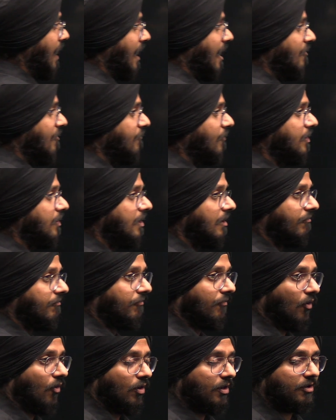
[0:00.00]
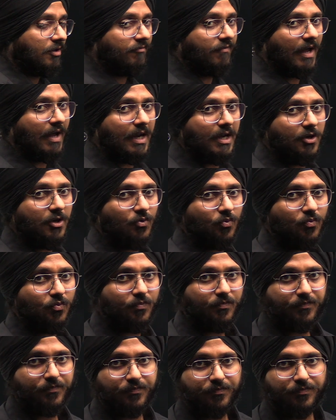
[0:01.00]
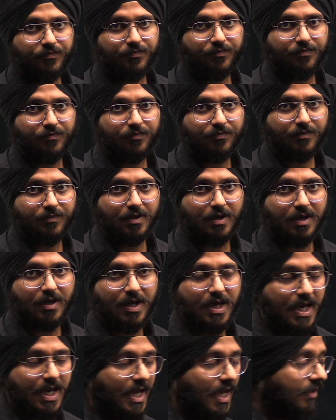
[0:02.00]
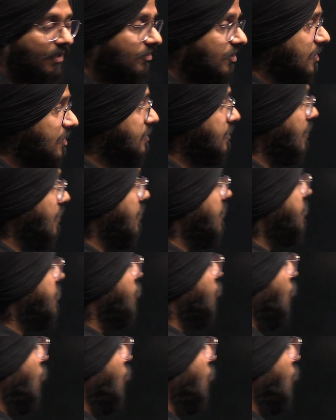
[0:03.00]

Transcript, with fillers: have a default value. This is